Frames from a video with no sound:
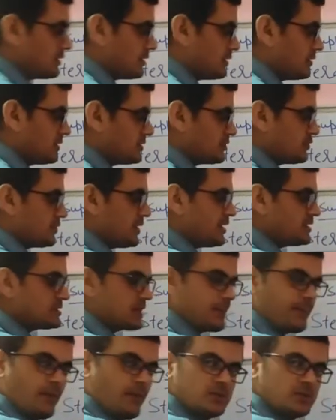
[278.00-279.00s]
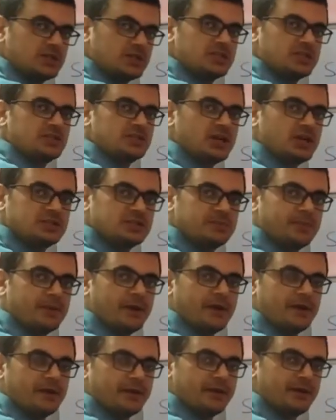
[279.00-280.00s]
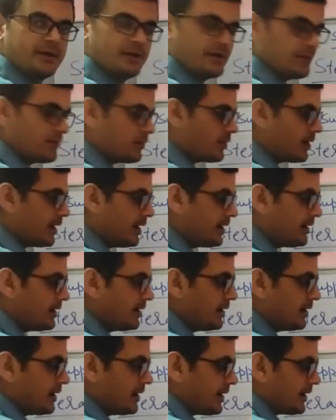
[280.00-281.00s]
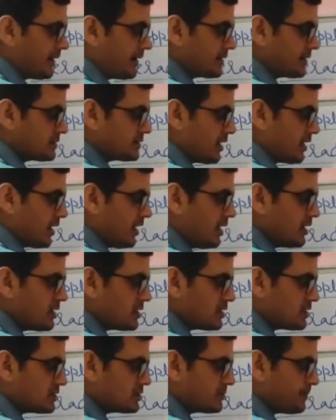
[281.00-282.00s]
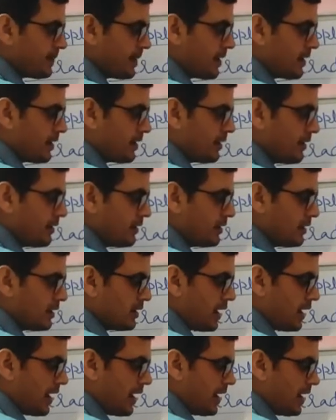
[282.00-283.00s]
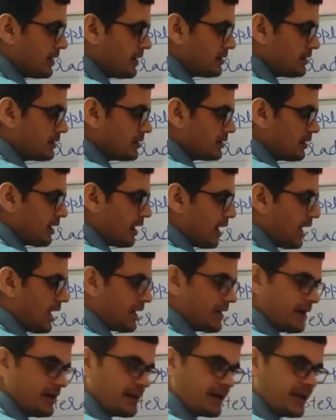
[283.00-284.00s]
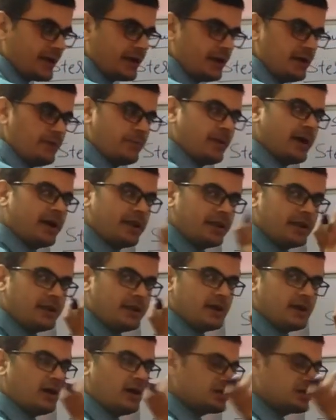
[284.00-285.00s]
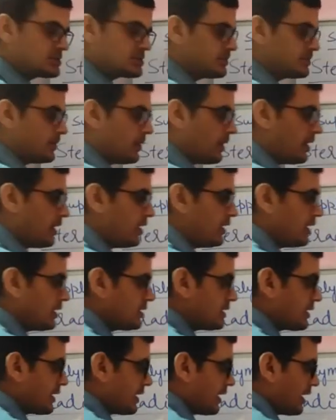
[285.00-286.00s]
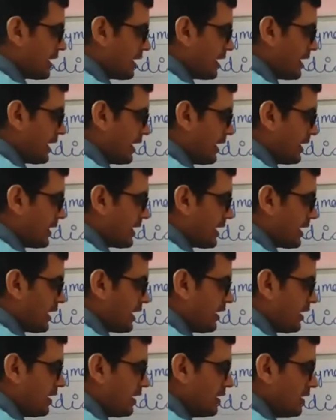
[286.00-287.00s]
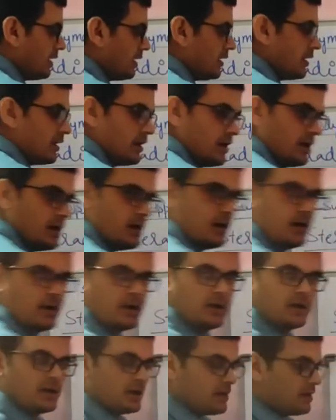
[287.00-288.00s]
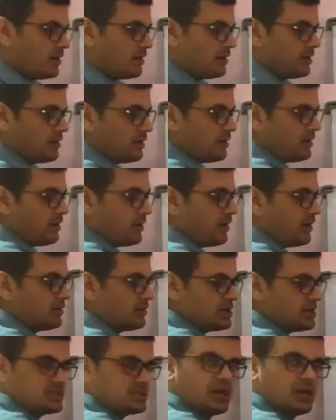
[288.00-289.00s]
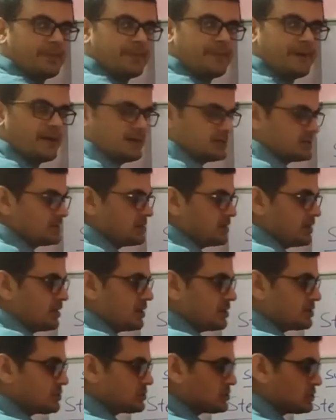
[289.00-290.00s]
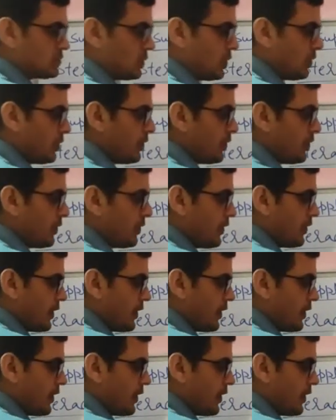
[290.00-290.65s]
Student, suppose this is the sphere. What? It is the sphere, and I have taken a small area on the surface. So